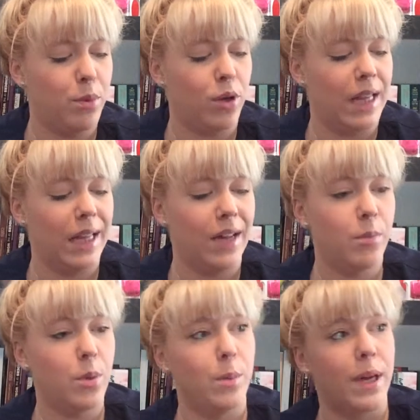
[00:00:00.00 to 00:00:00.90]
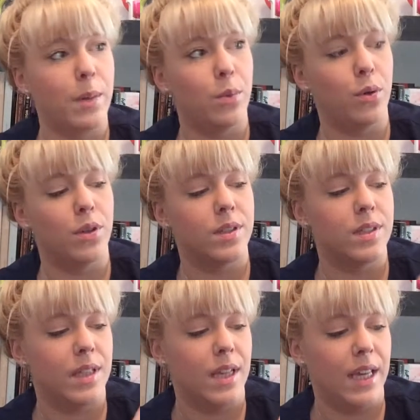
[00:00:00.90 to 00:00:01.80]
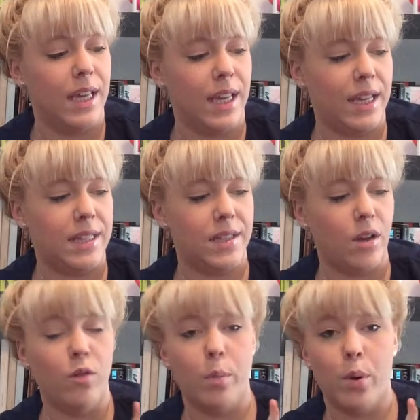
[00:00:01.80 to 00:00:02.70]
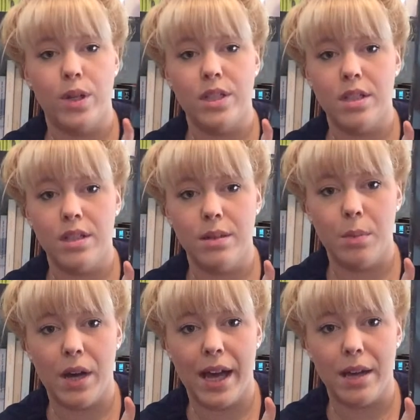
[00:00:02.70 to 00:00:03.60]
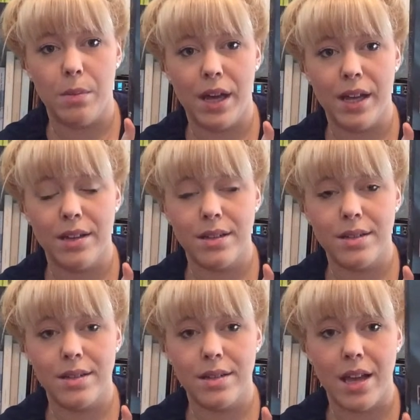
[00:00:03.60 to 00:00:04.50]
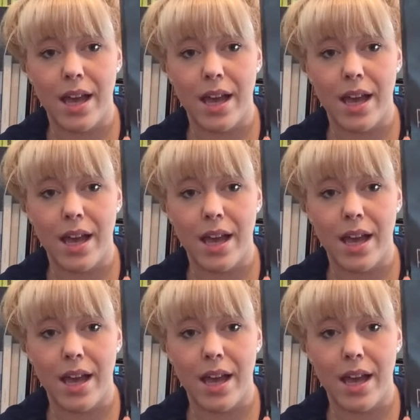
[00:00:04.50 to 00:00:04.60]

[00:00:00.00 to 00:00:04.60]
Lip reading: book. I love mermaid books. It's Of Poisdon by Anna Banks,